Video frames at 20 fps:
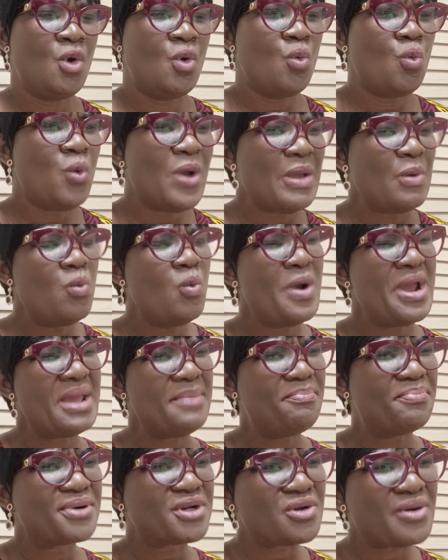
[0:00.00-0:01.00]
When we
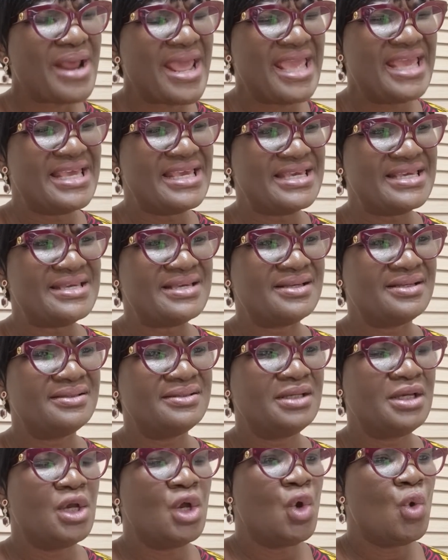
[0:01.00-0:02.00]
pray,
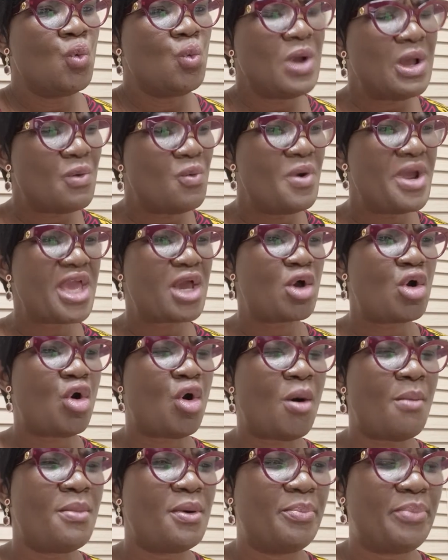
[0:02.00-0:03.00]
when we
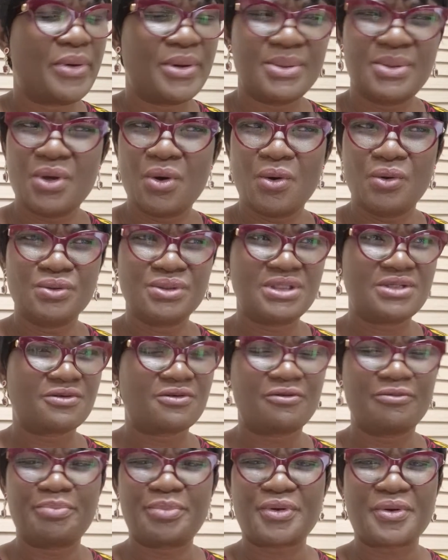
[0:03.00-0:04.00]
come upon the
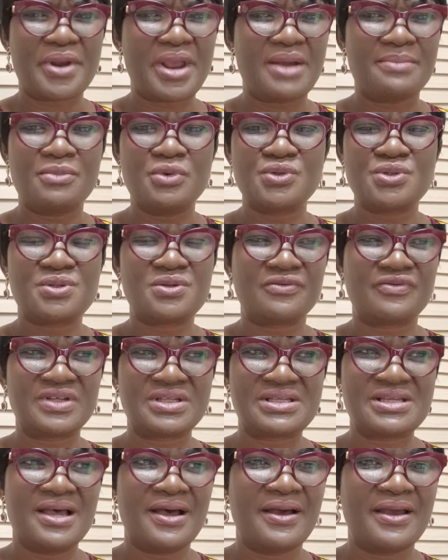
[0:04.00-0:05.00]
altar of prayer most of the
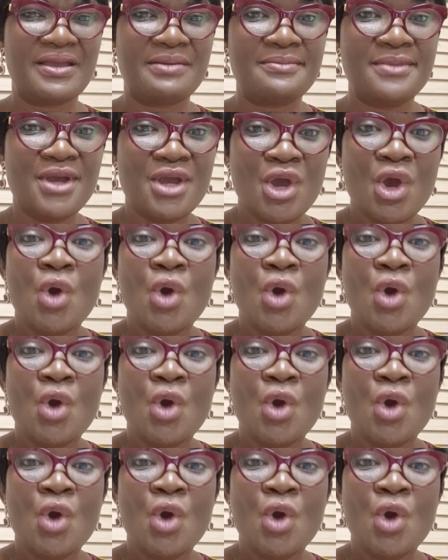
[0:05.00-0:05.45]
time,